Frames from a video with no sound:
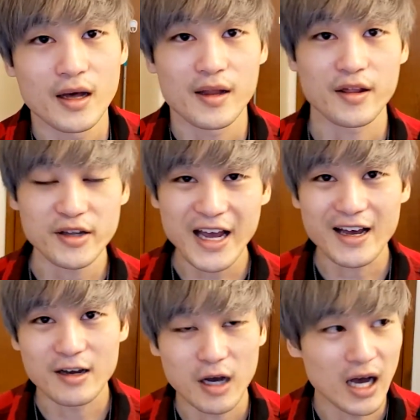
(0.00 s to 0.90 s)
So yeah,
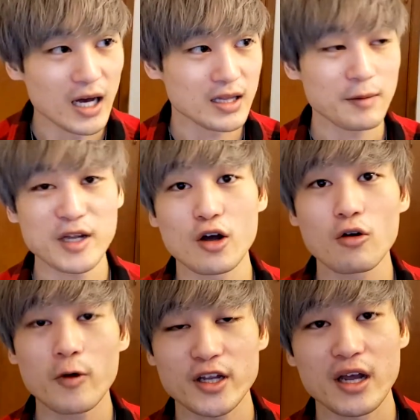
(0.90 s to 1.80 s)
let me know
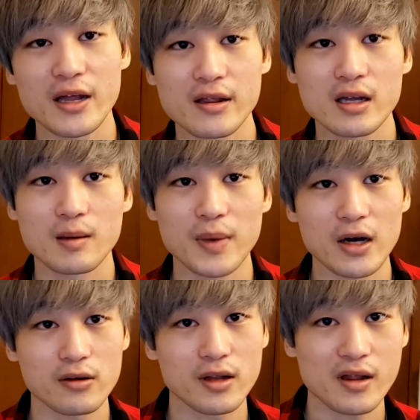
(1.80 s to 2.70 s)
what you guys think
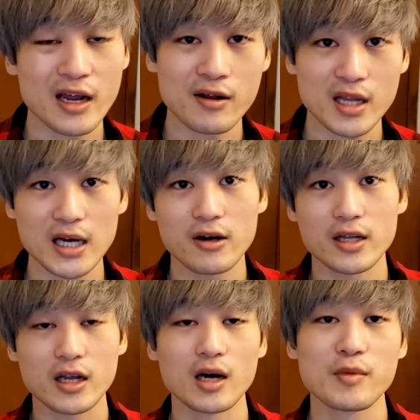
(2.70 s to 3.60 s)
about this hairstyle in
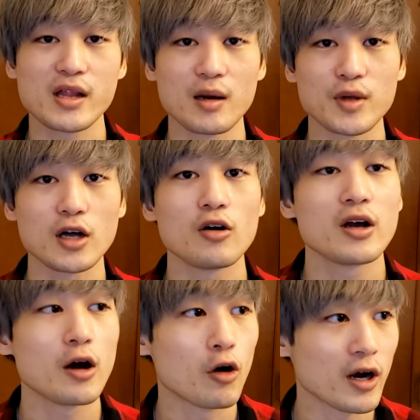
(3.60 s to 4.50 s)
the comments down below,
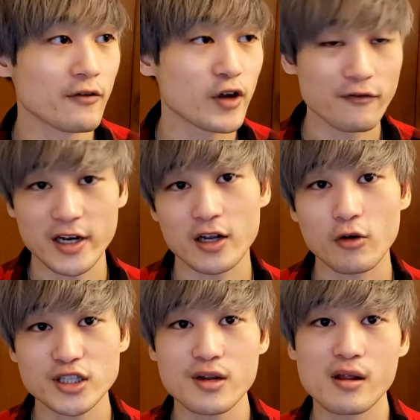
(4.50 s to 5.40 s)
or if you have any
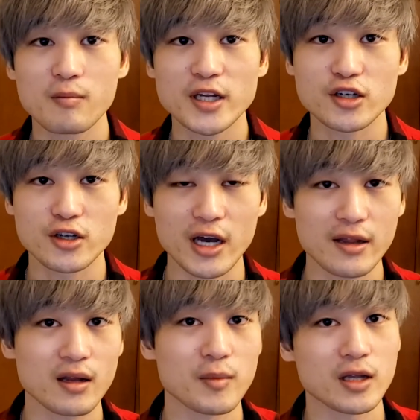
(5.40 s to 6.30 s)
questions, make sure you
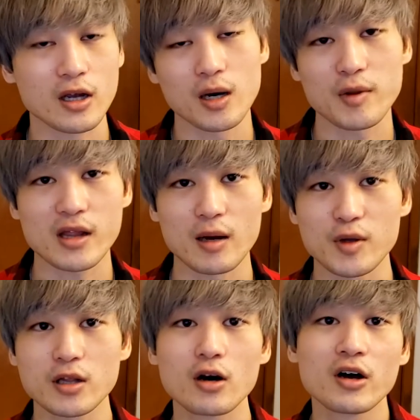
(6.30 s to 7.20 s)
ask them in the comments down
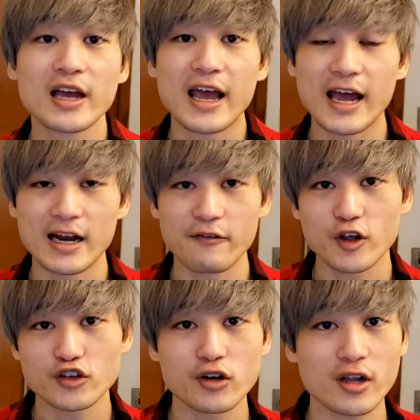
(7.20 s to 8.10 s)
below. And if you
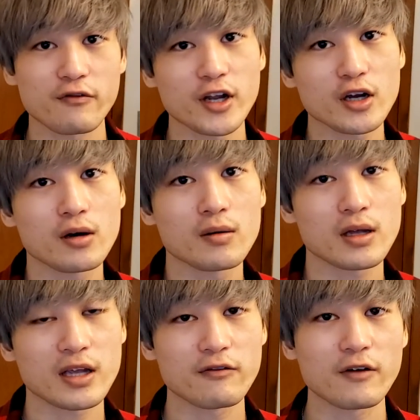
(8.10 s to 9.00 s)
enjoyed this video,
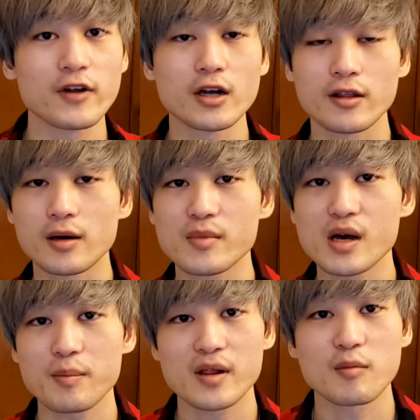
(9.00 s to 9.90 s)
give the video a thumbs
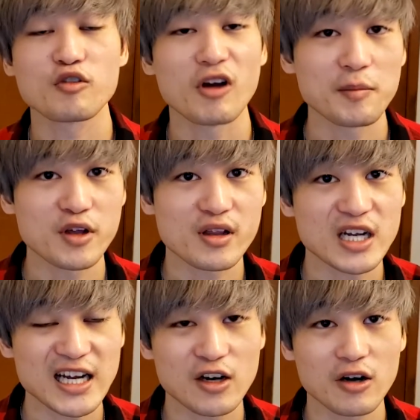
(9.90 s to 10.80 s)
up, subscribe to this
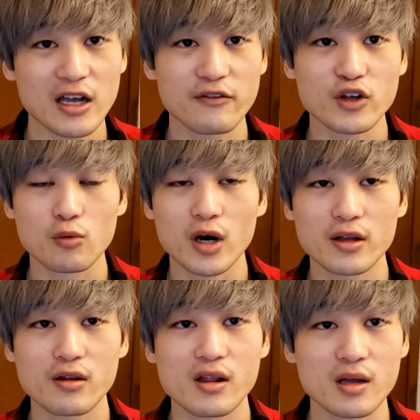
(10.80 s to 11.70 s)
channel if you want
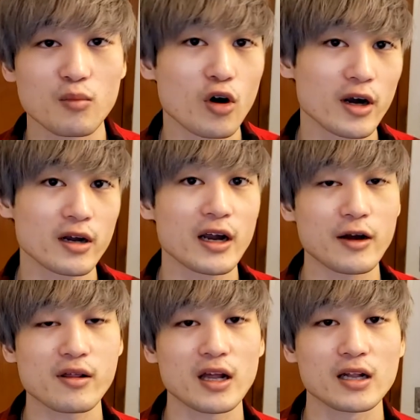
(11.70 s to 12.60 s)
to see more
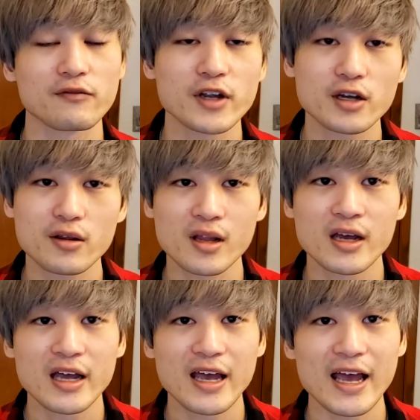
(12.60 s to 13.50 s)
hairstyling videos,
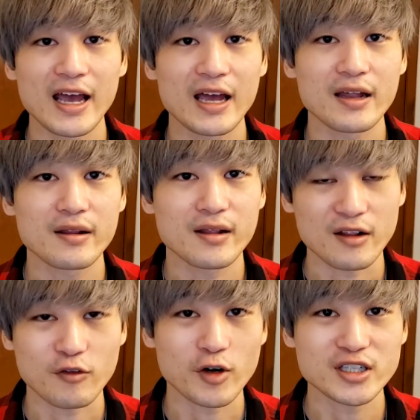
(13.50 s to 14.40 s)
and thanks
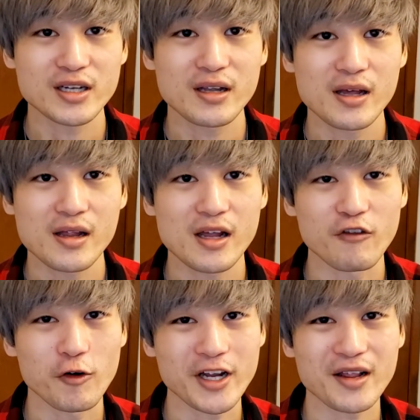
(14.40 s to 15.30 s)
for watching. See
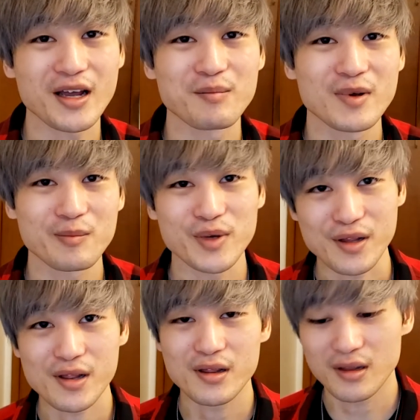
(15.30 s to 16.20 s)
everyone next time.
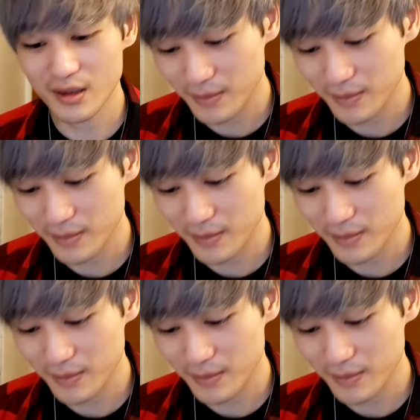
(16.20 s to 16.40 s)
Peace.